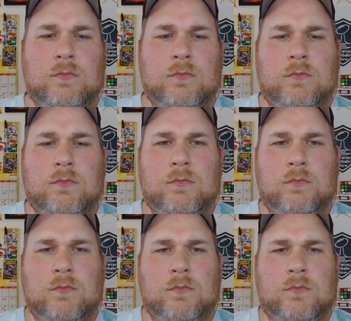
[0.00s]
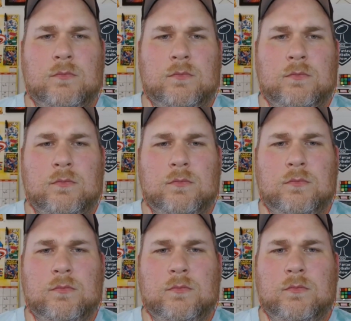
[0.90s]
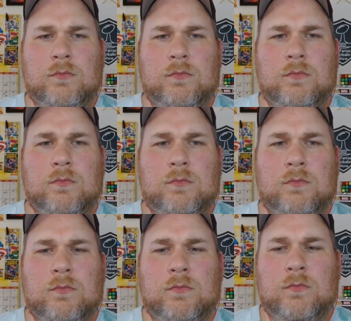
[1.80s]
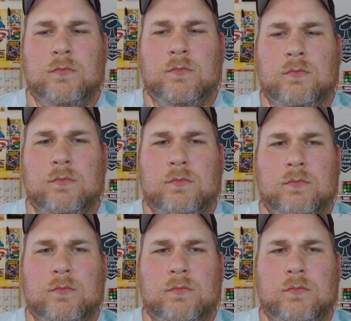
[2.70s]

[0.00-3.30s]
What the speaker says: This person isn't speaking.